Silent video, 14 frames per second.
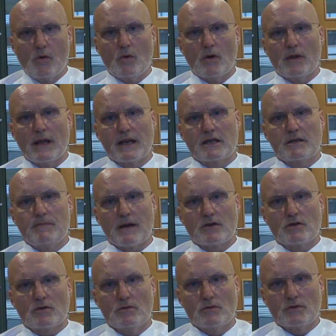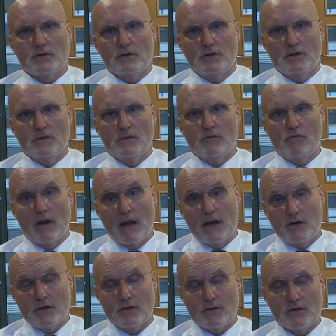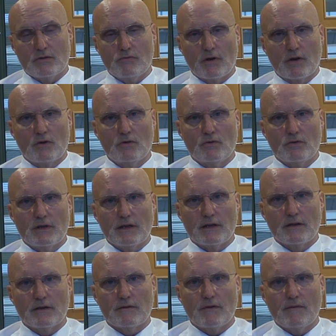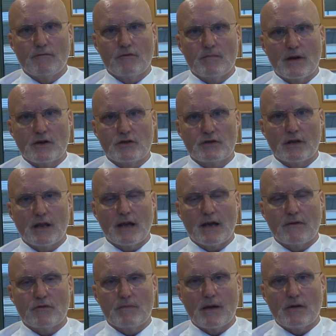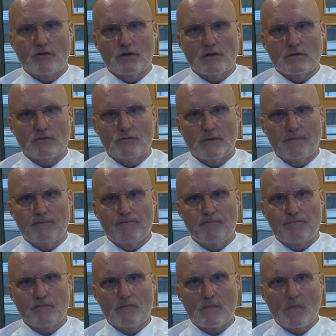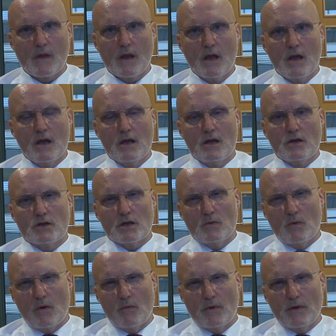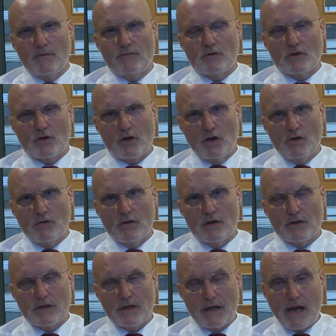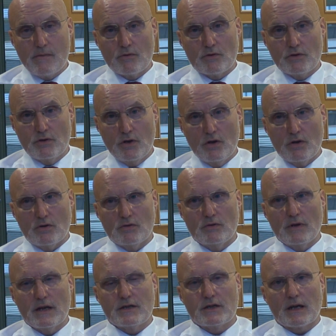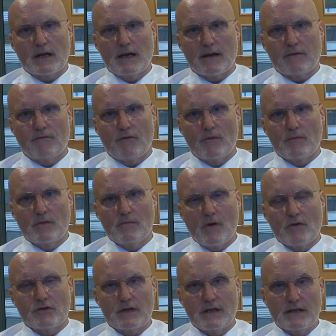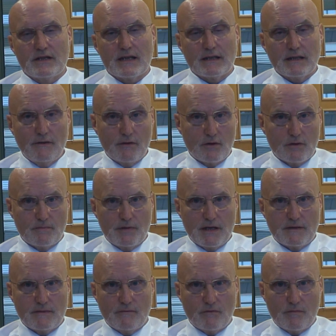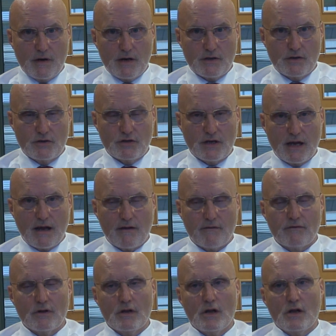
what they expect schools to do in relation to recording of information that they have about children. So what Cura is able to do is to collect from the most insignificant piece of information that you have